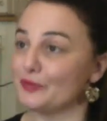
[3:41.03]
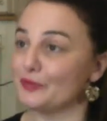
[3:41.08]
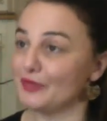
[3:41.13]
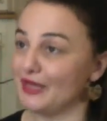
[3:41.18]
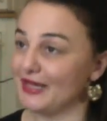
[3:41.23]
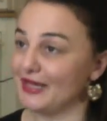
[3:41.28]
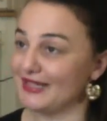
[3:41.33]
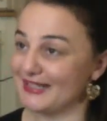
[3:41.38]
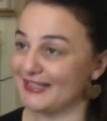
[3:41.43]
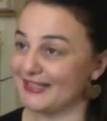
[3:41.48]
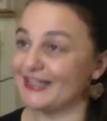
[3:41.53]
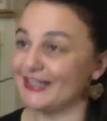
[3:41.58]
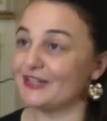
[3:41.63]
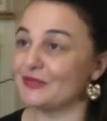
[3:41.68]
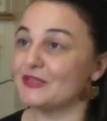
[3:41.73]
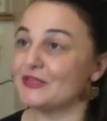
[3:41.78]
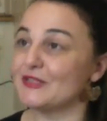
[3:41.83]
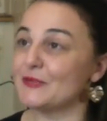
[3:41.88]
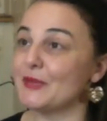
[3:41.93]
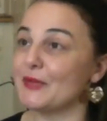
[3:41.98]
uh,
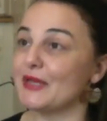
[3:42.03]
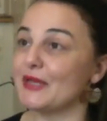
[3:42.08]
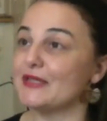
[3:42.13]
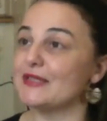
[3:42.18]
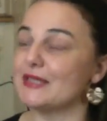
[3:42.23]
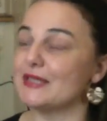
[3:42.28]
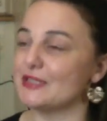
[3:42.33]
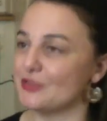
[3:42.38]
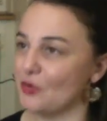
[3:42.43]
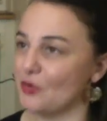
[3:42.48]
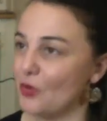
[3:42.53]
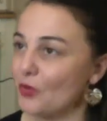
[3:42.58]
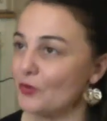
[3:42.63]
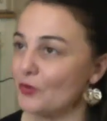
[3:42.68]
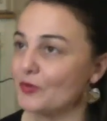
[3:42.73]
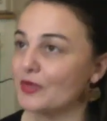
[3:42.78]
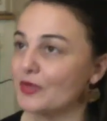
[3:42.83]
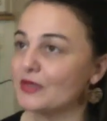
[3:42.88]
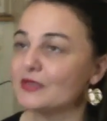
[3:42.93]
sacred space at home.